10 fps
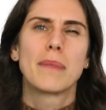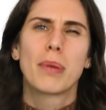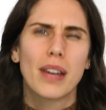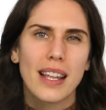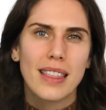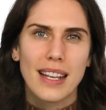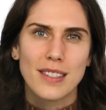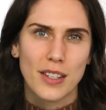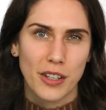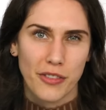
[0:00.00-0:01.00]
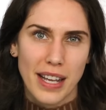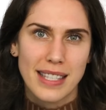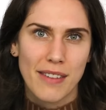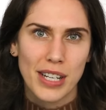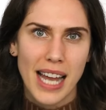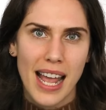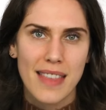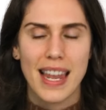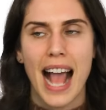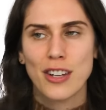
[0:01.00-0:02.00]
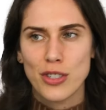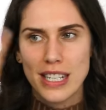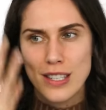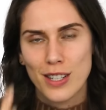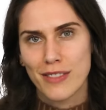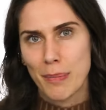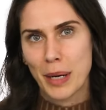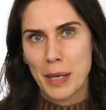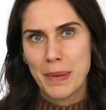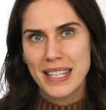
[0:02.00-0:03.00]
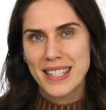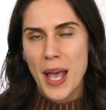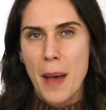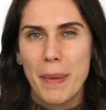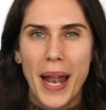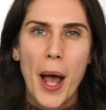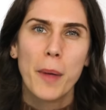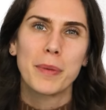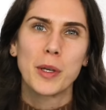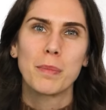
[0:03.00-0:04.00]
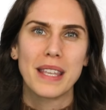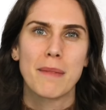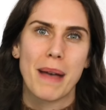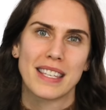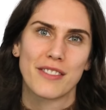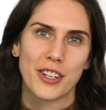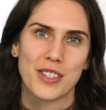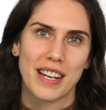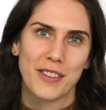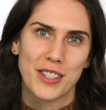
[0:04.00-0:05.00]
and putting things on your face every day that actually serve a purpose, but help you be the best version of